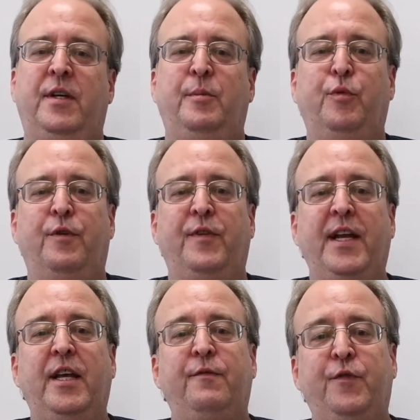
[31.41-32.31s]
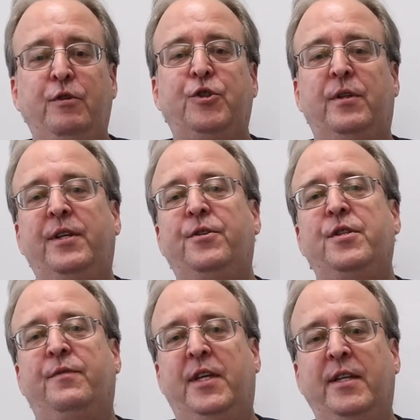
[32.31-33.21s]
preventing future litters
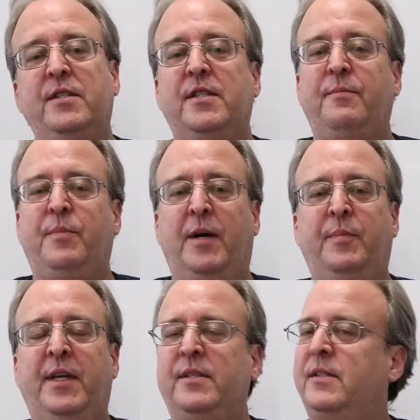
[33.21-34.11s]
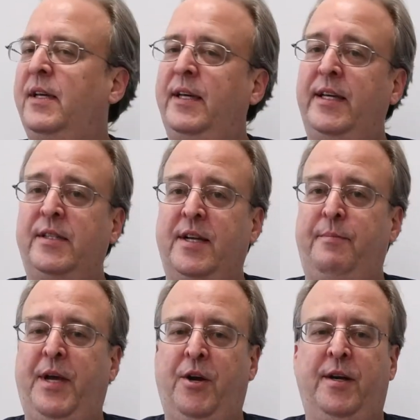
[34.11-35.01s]
of kittens and puppies is an
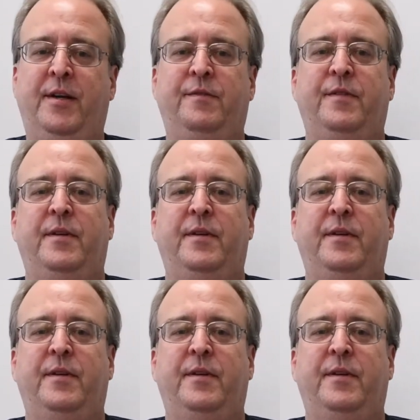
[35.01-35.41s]
imperative.